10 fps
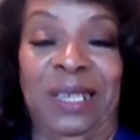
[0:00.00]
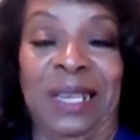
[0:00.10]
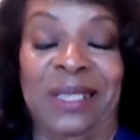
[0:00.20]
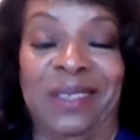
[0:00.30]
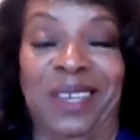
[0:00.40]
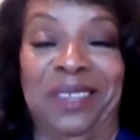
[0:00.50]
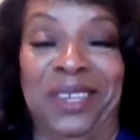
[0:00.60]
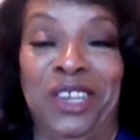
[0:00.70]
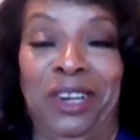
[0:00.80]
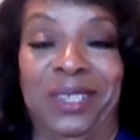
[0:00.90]
and I say
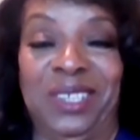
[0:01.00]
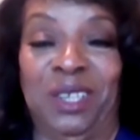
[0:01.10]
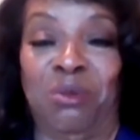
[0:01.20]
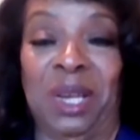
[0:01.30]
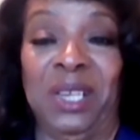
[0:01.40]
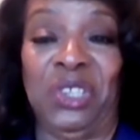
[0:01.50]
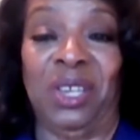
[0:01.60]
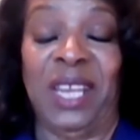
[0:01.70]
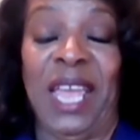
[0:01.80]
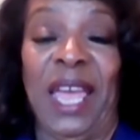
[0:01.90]
the younger generation,